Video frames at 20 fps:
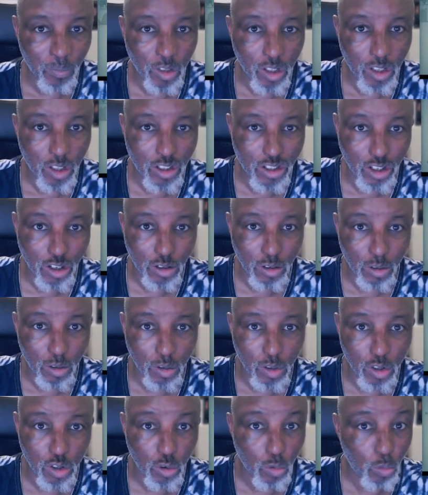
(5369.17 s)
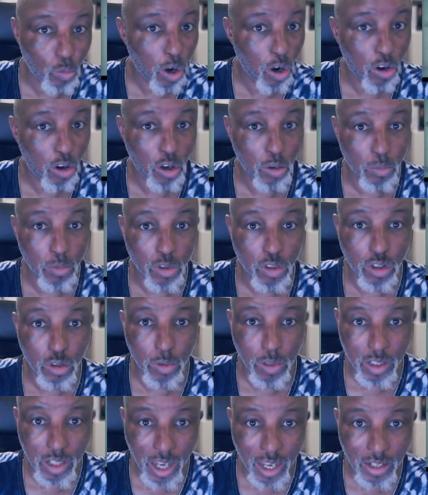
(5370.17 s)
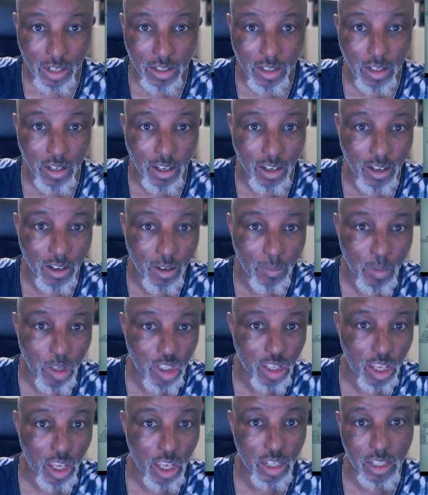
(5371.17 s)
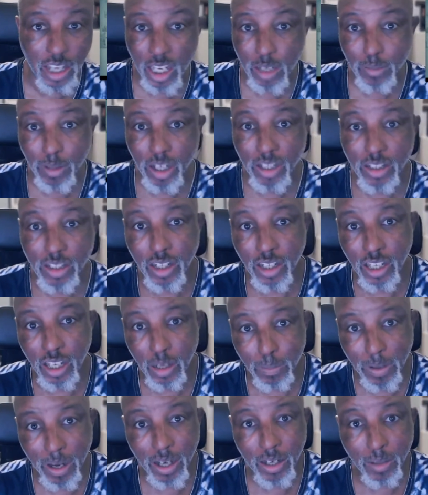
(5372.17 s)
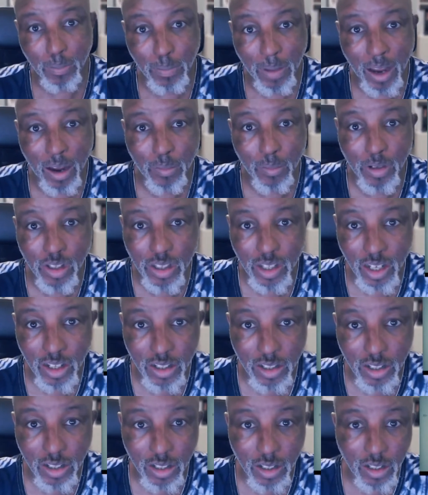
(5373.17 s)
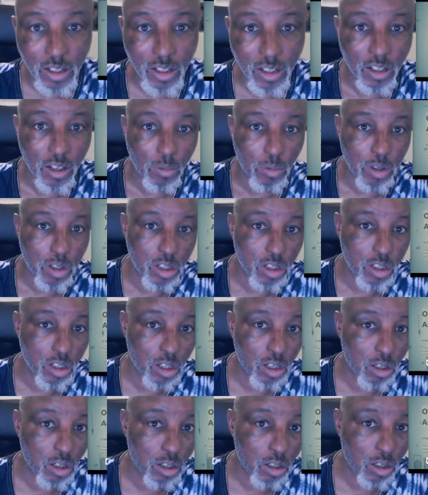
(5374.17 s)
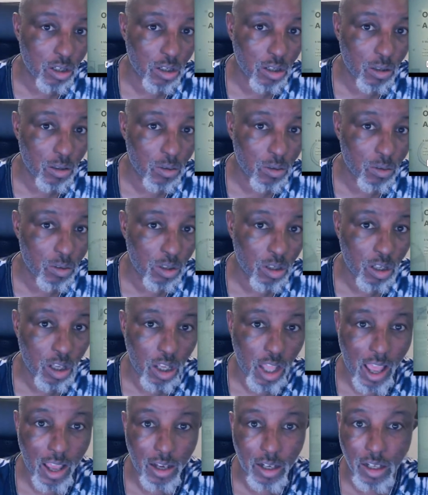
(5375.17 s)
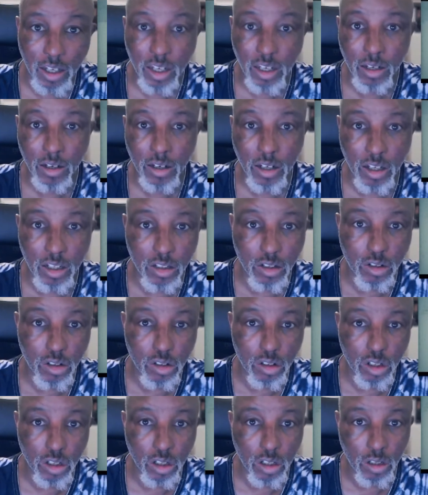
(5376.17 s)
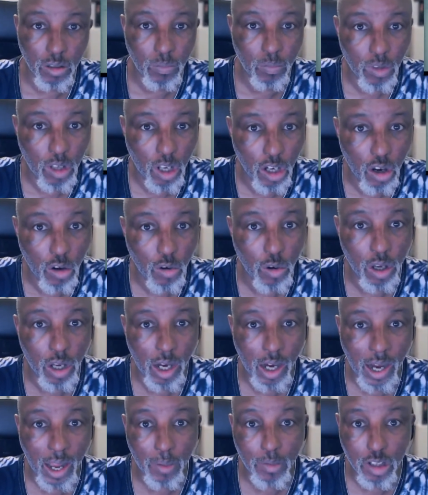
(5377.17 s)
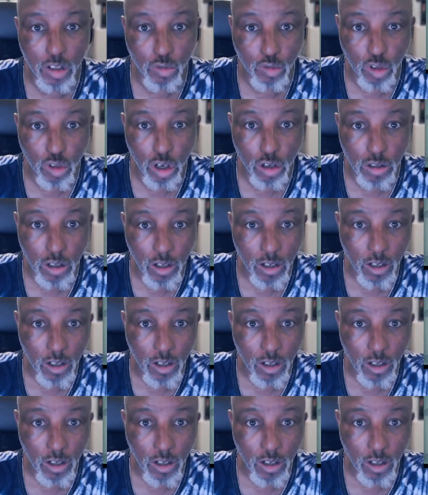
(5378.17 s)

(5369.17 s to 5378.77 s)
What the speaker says: So you're welcome to attend. It takes place at the IDPAD Empowerment Centre, which is in Hackney. It's on Lower Clapton Road.